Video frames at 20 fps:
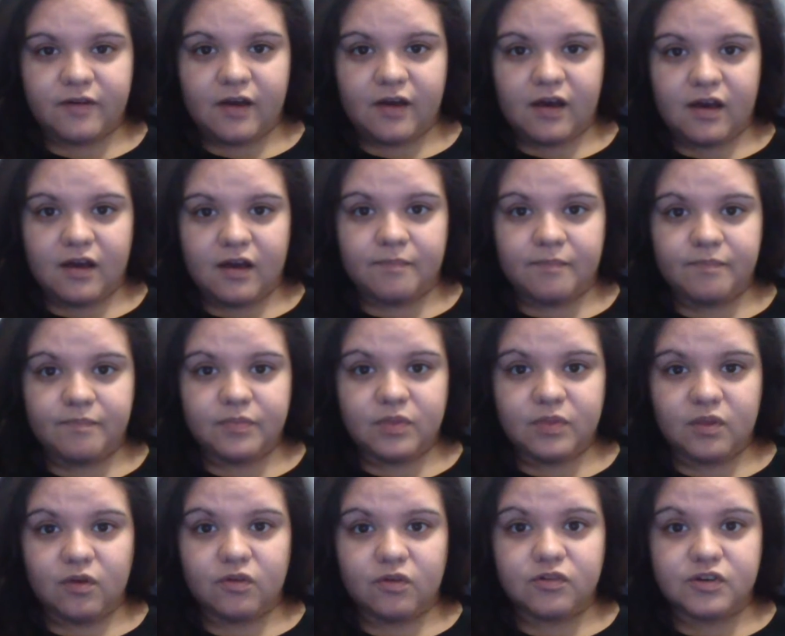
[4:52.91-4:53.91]

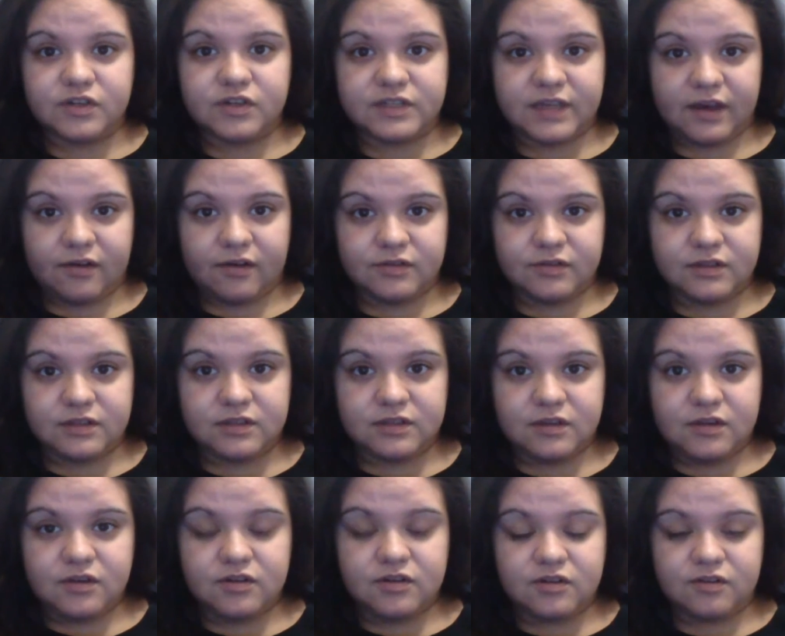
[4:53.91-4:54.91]
ultrasounds
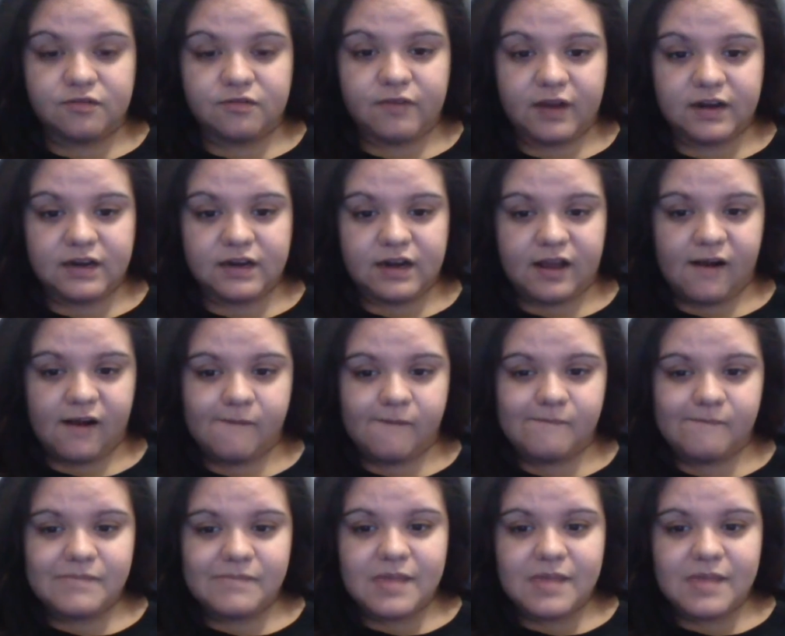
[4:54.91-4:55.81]
to find it out.